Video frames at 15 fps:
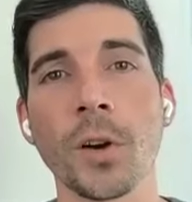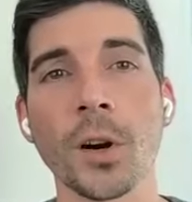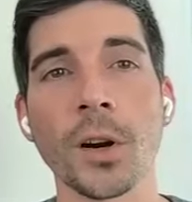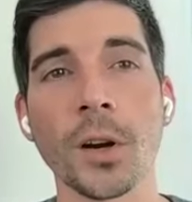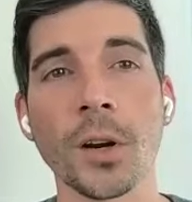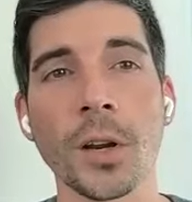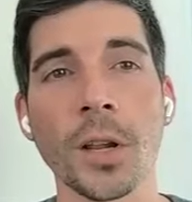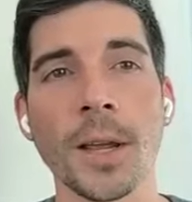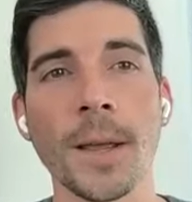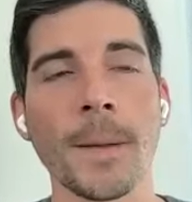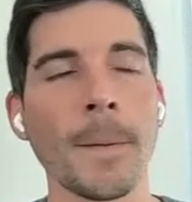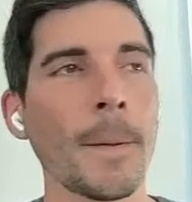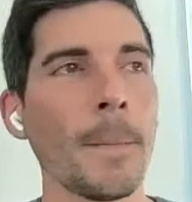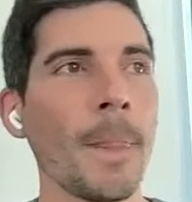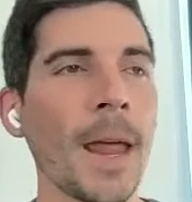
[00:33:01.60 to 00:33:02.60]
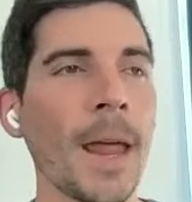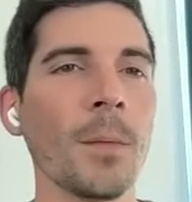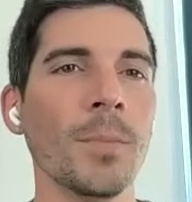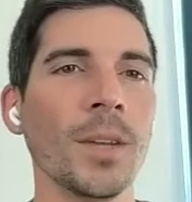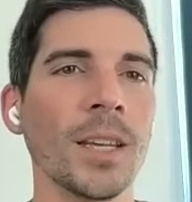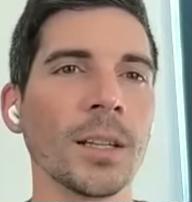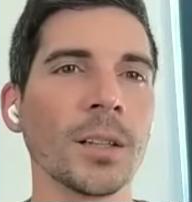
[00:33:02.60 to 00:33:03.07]
heard,
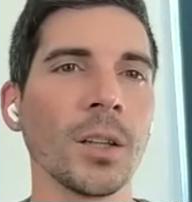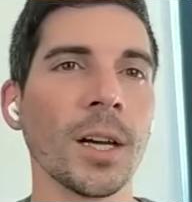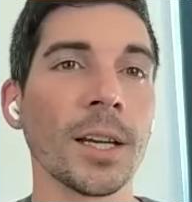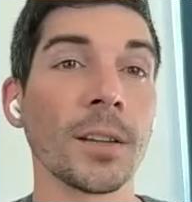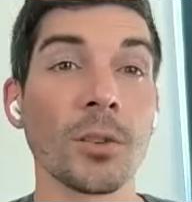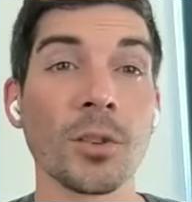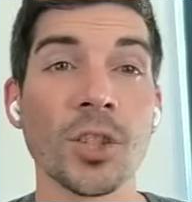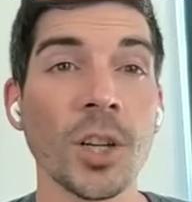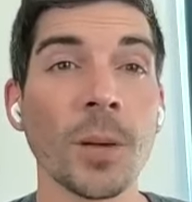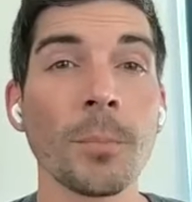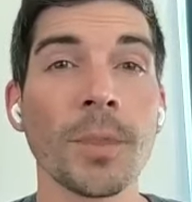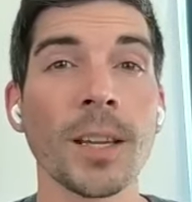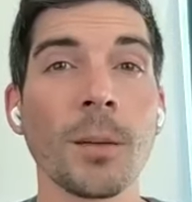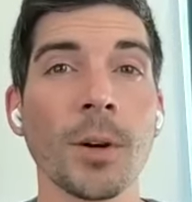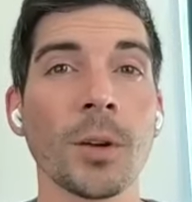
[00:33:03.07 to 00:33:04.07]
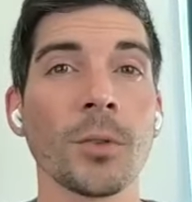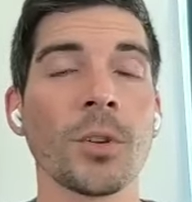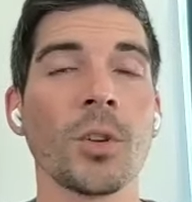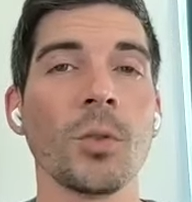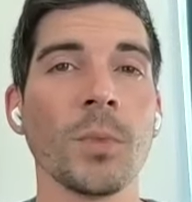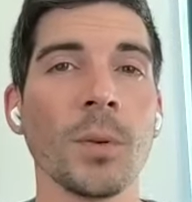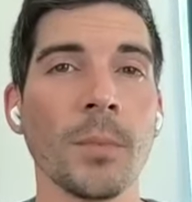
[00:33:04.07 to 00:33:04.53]
and being like, there's something about the
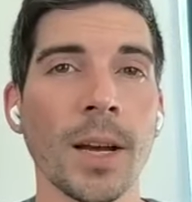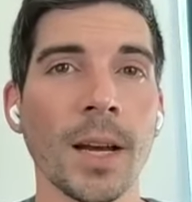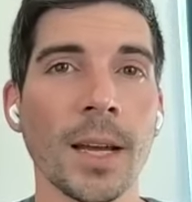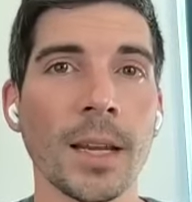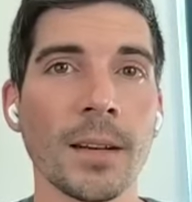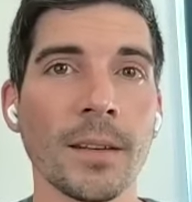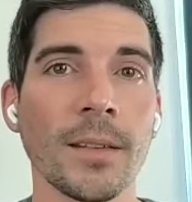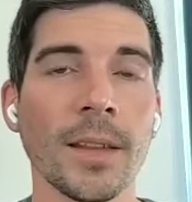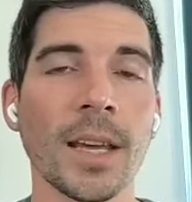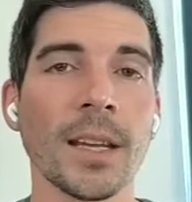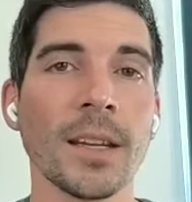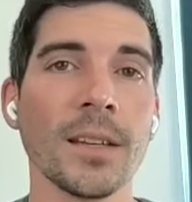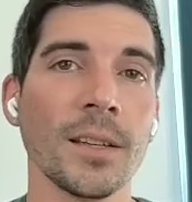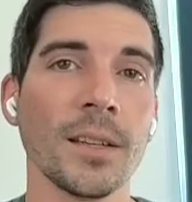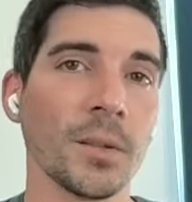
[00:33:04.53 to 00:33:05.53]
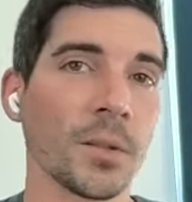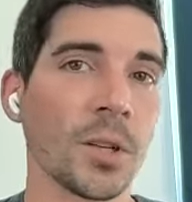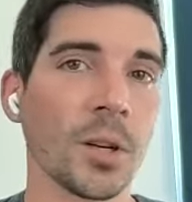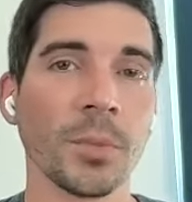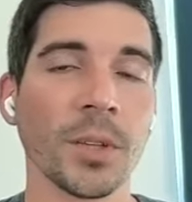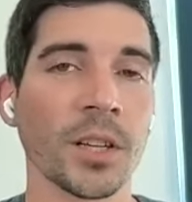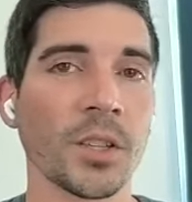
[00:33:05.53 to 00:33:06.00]
human mind that is
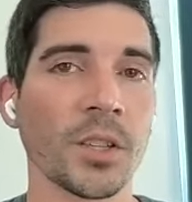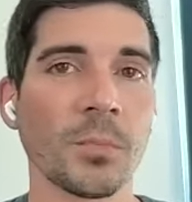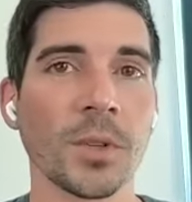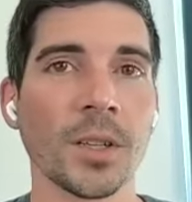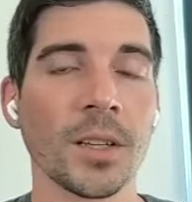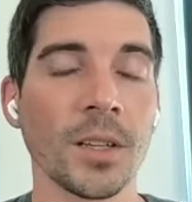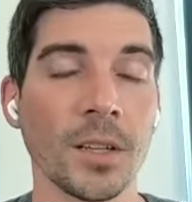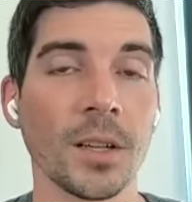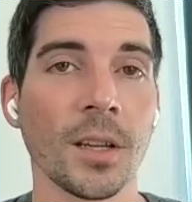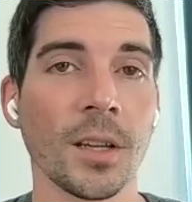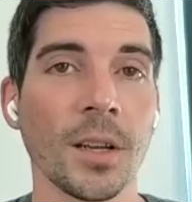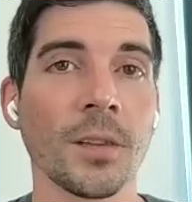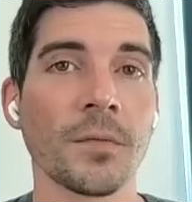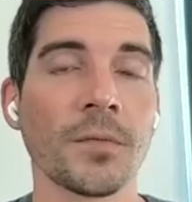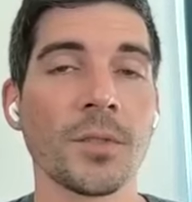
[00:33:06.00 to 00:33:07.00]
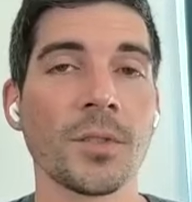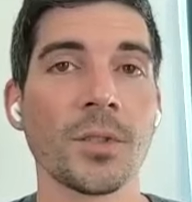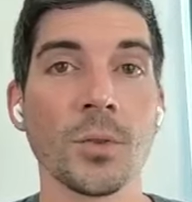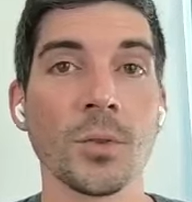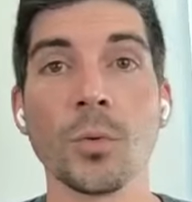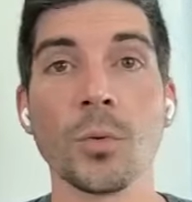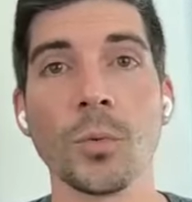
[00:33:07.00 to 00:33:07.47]
complex enough
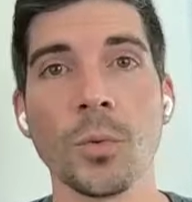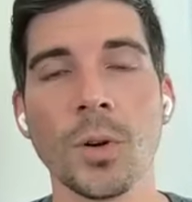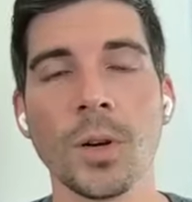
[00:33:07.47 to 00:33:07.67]
to